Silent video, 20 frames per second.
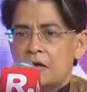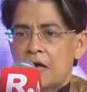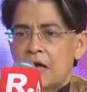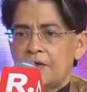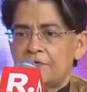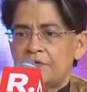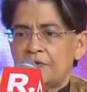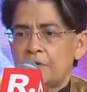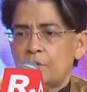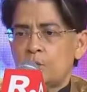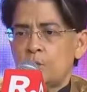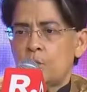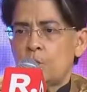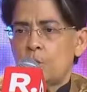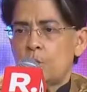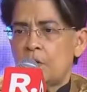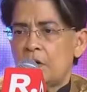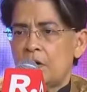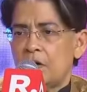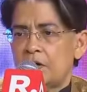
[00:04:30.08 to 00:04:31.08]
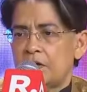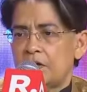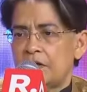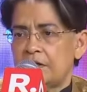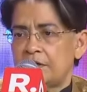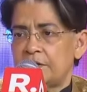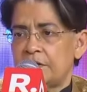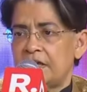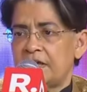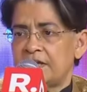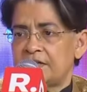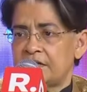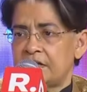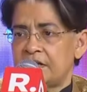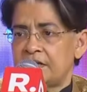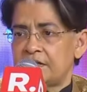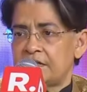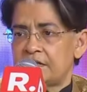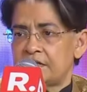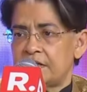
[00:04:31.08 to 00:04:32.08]
I think uh, it's,
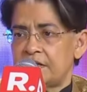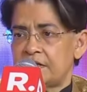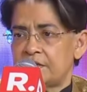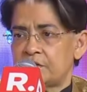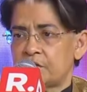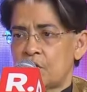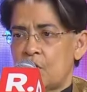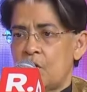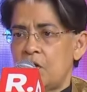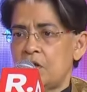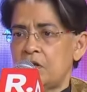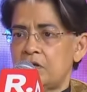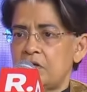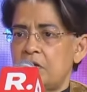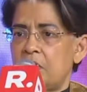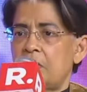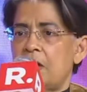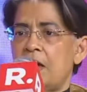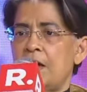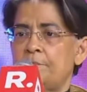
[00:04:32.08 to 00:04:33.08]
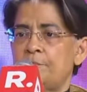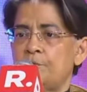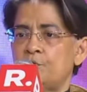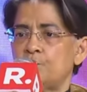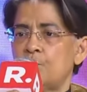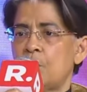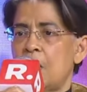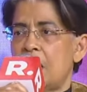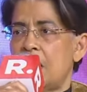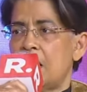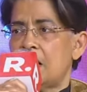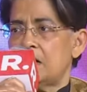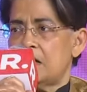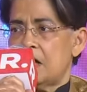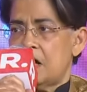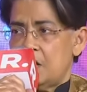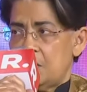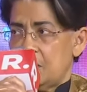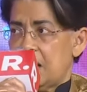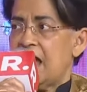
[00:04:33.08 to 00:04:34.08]
it's, it's all up to uh,
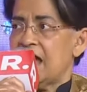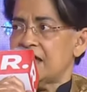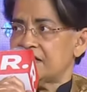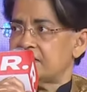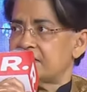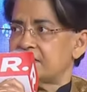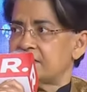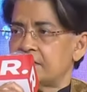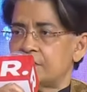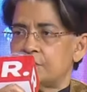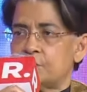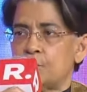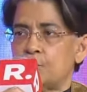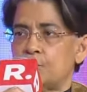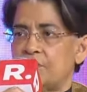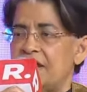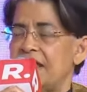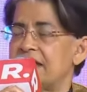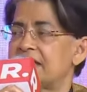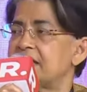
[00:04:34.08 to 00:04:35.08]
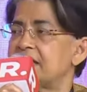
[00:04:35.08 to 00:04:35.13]
uh, us to create